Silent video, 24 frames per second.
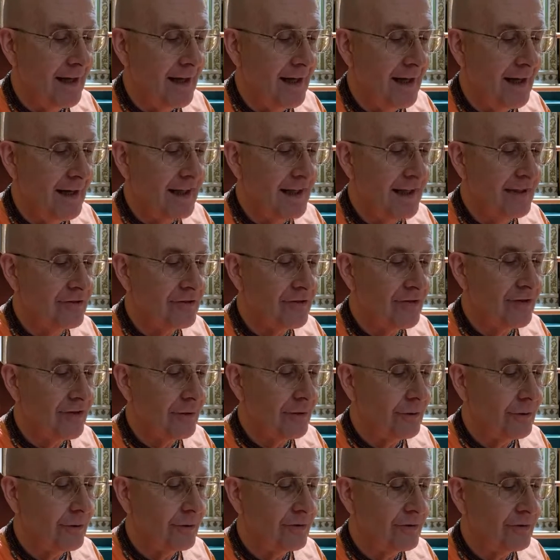against
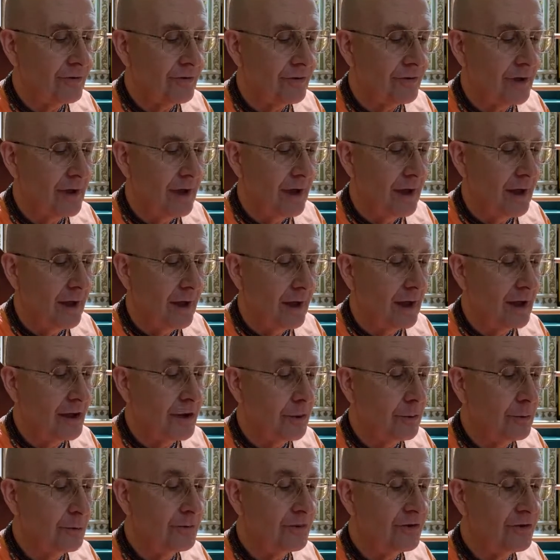those
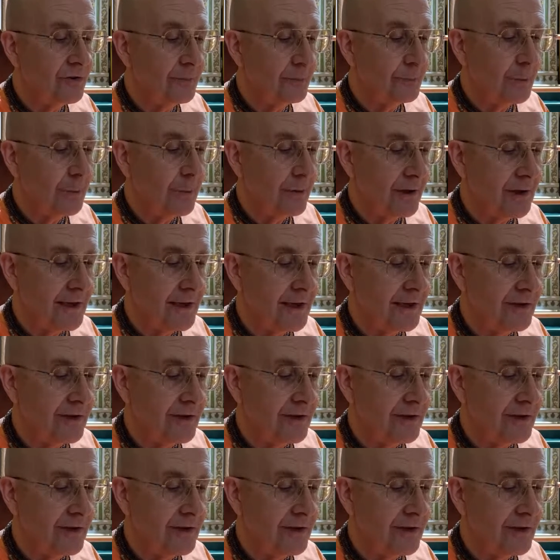on whose support